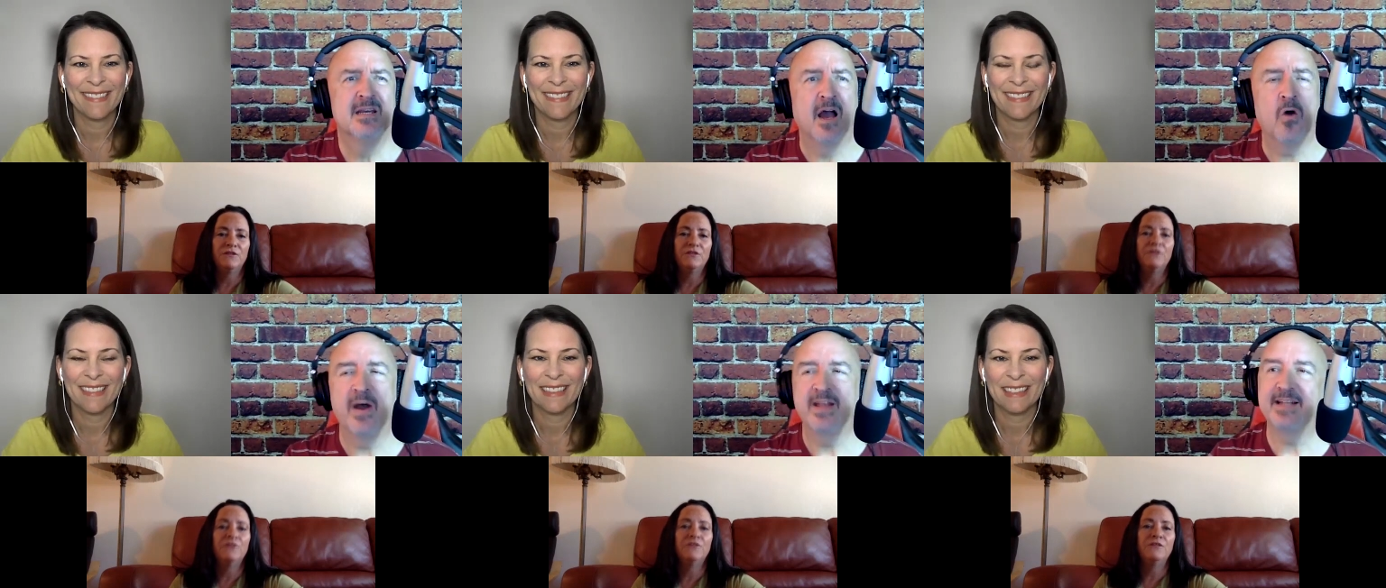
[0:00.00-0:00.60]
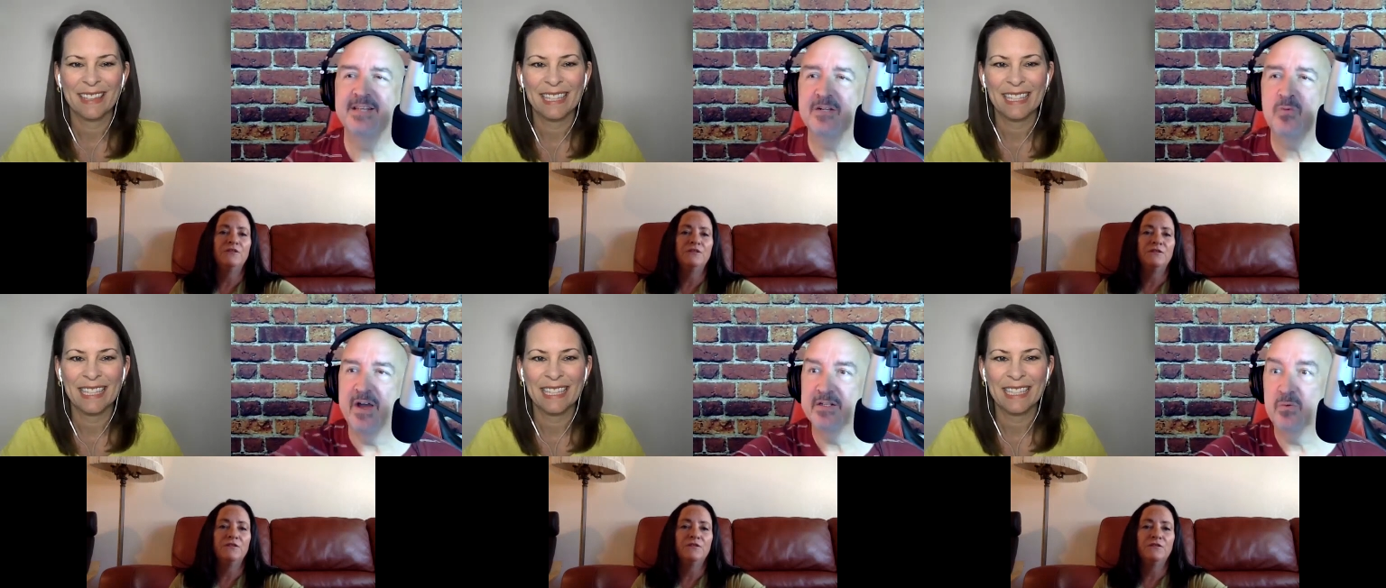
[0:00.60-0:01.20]
Speaker 1: Oh, and I did
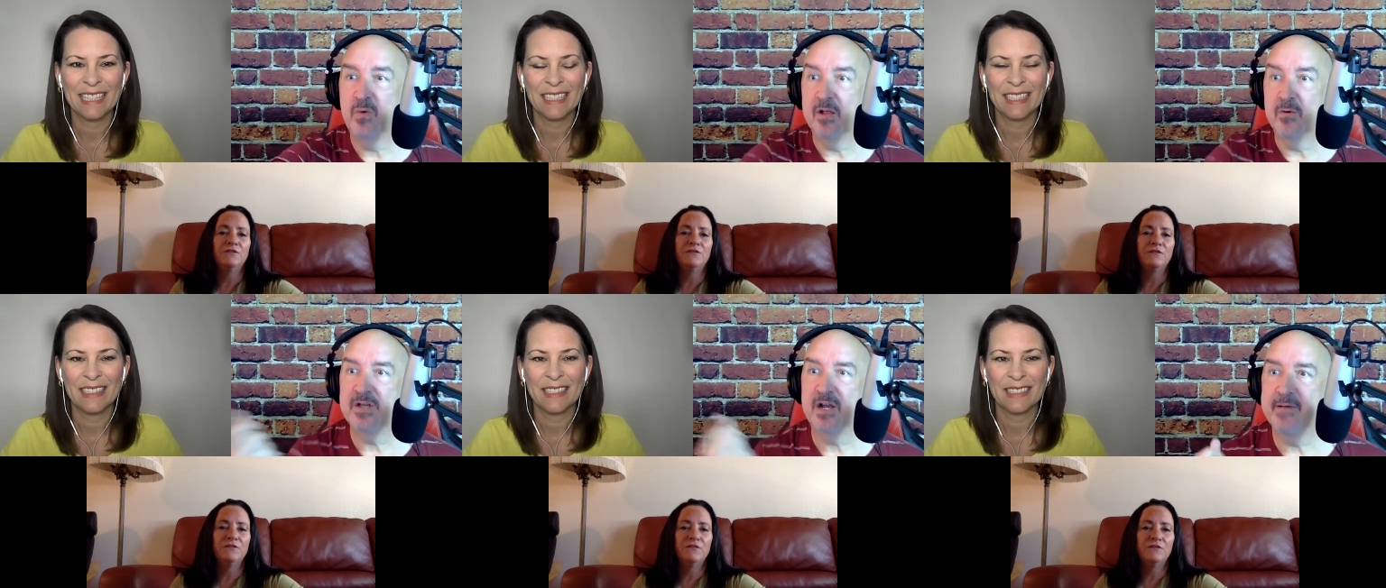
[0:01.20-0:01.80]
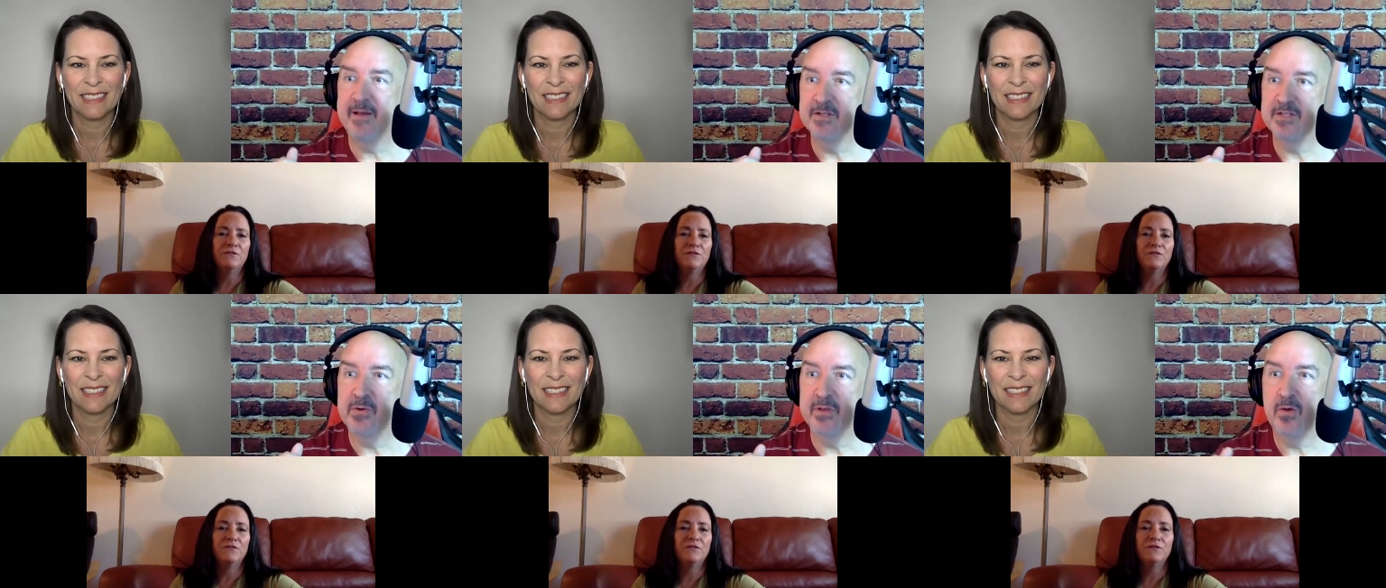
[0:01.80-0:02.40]
want to, while we're talking about
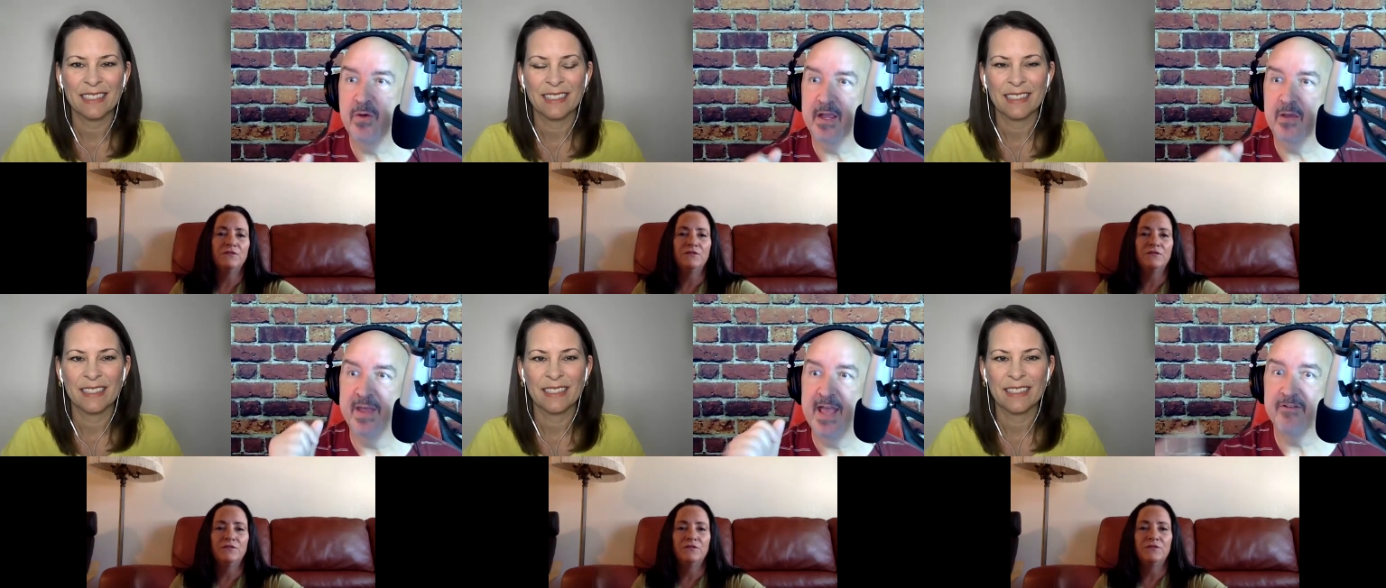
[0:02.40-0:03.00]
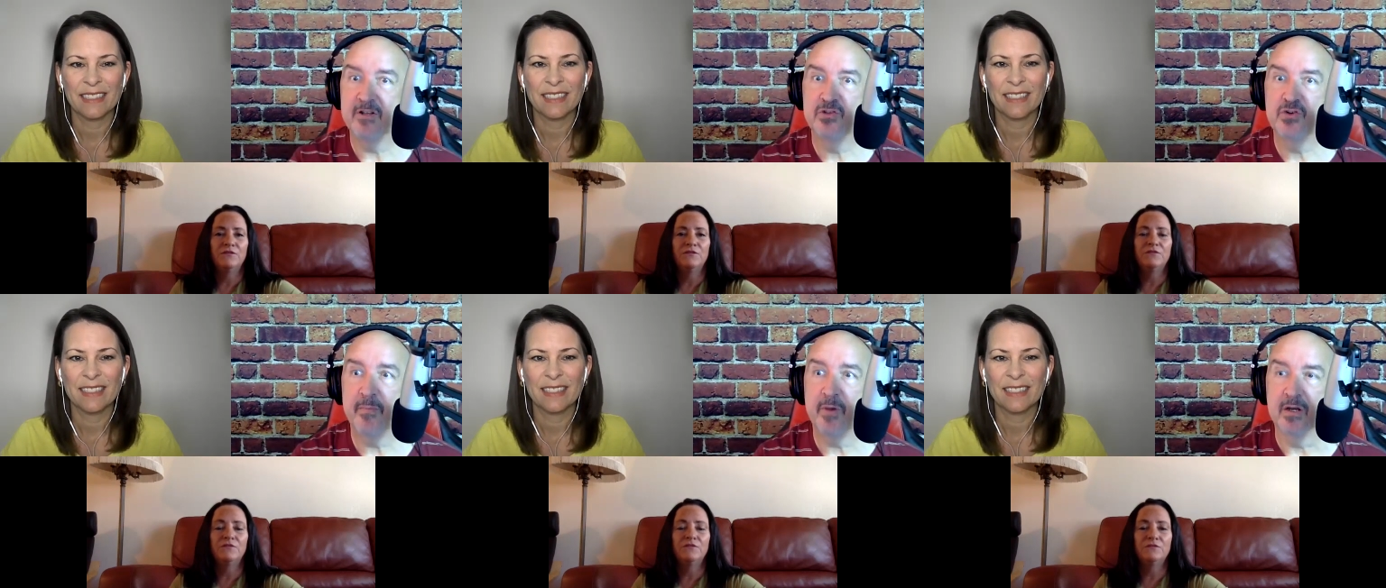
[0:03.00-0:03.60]
music really quick, we have a new
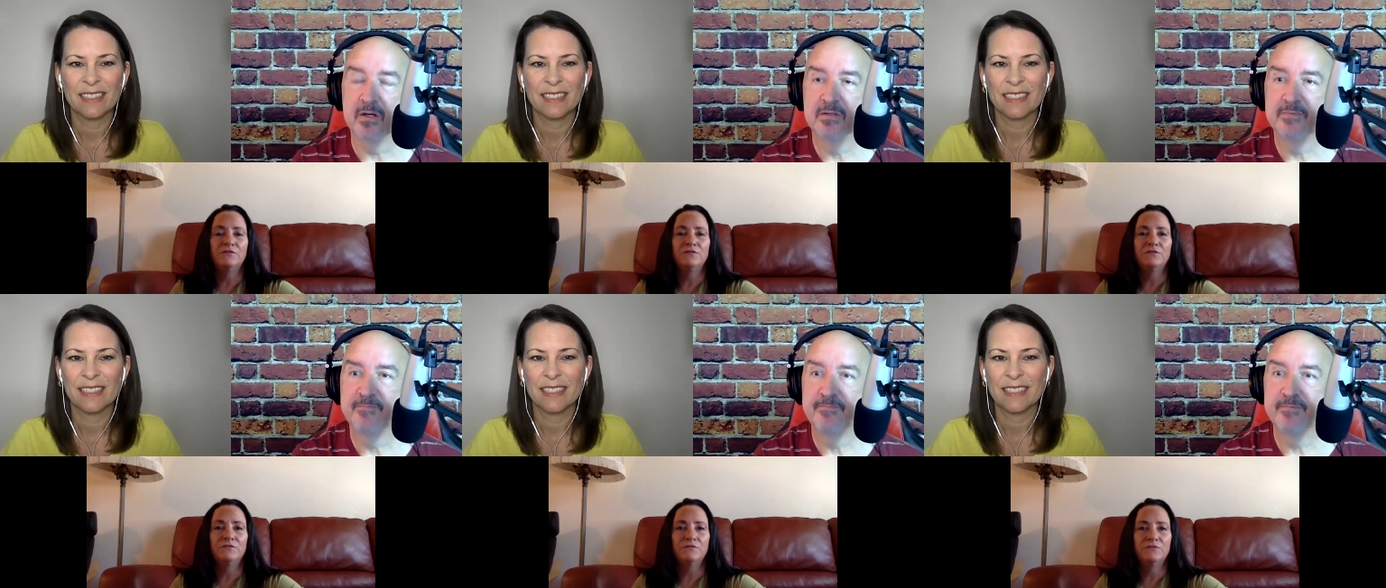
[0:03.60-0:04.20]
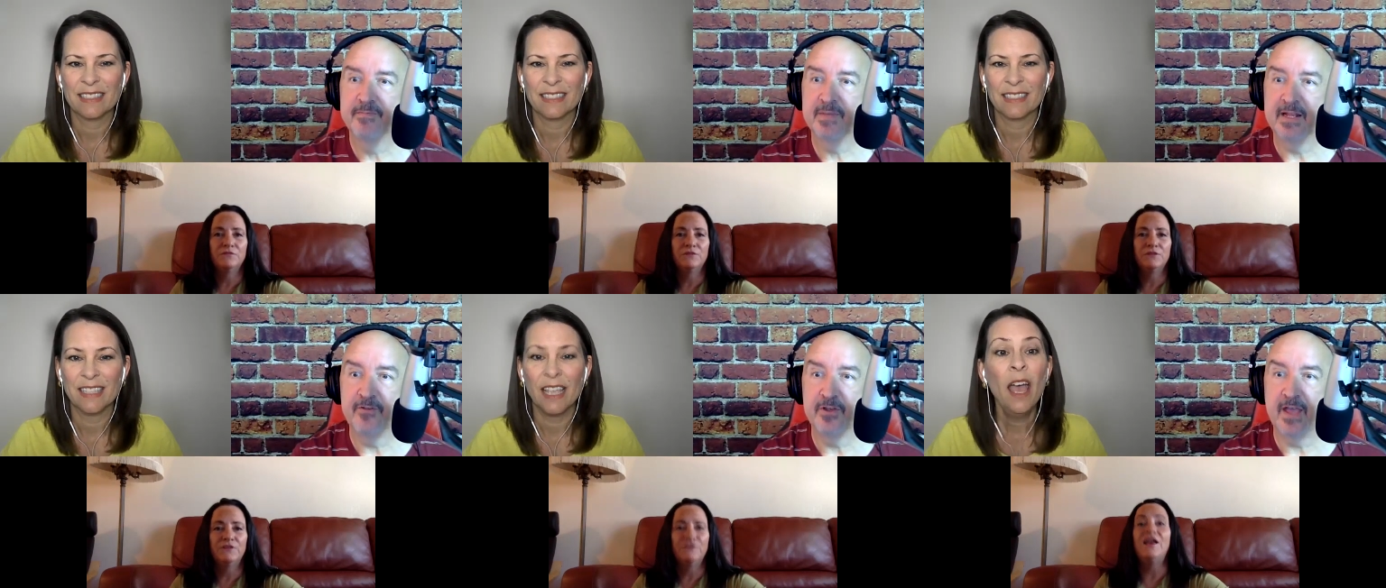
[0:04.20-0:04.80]
drummer.
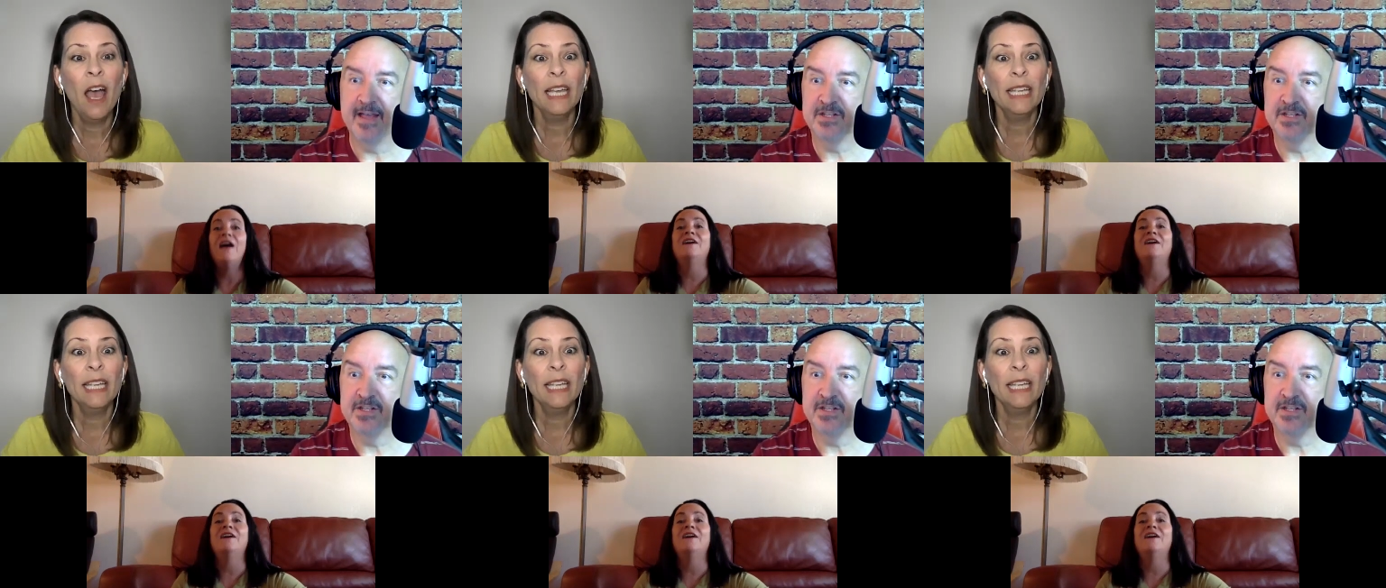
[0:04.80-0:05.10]
If yes.